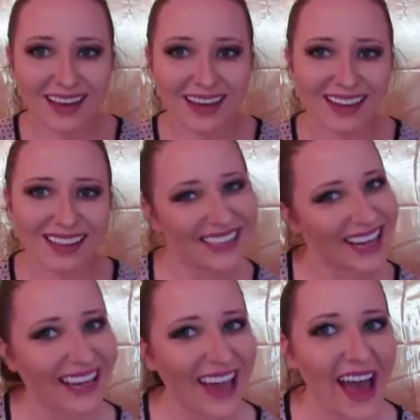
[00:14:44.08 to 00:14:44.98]
All
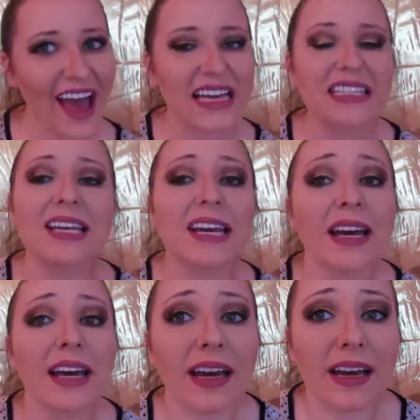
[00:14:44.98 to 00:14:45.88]
done, guys.
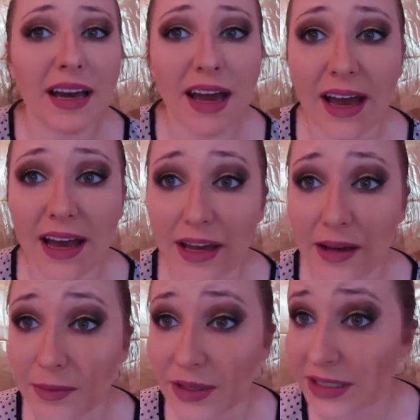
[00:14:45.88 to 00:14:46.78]

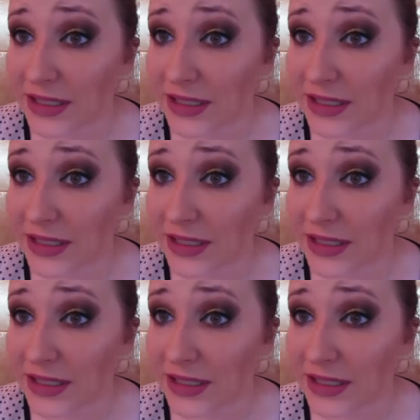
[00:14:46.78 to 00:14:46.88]
Um,